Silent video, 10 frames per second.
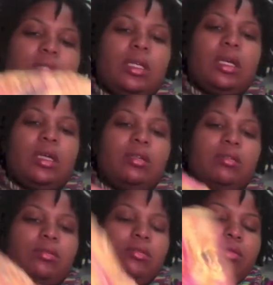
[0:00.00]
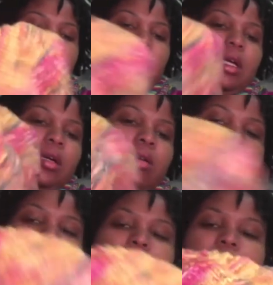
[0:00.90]
They kind of
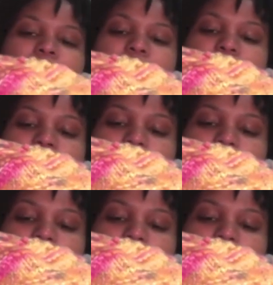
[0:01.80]
melded